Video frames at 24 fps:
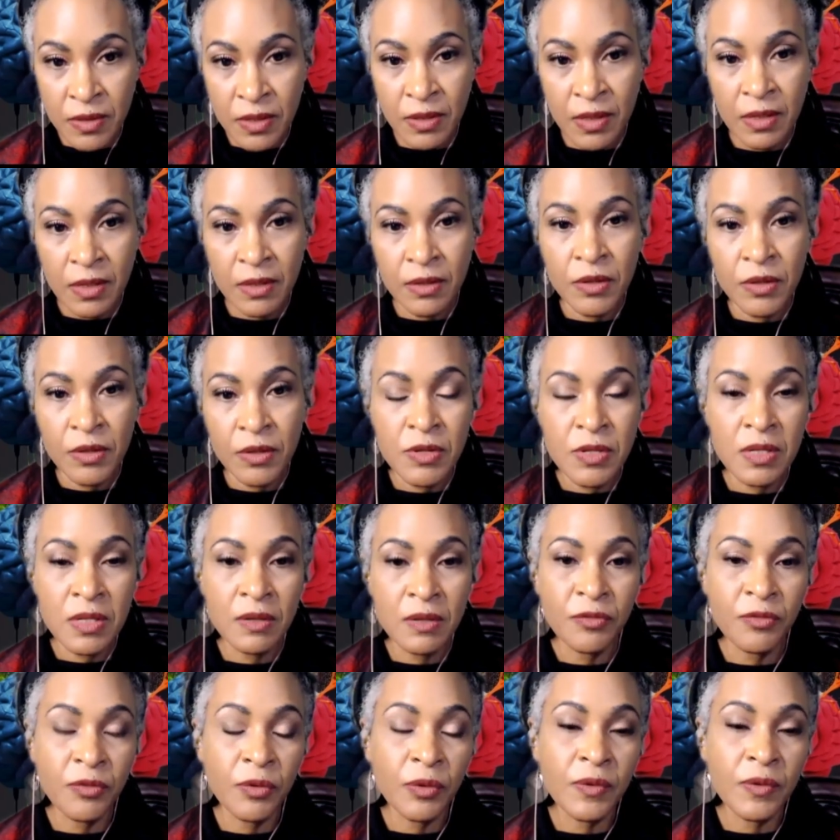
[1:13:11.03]
you can use
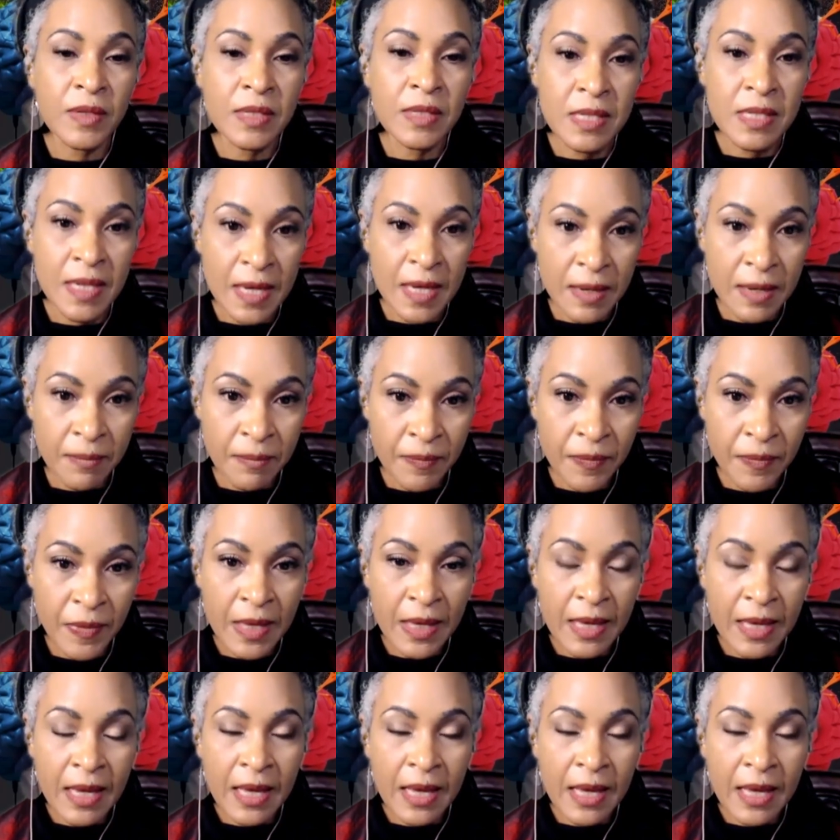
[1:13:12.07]
it for the team.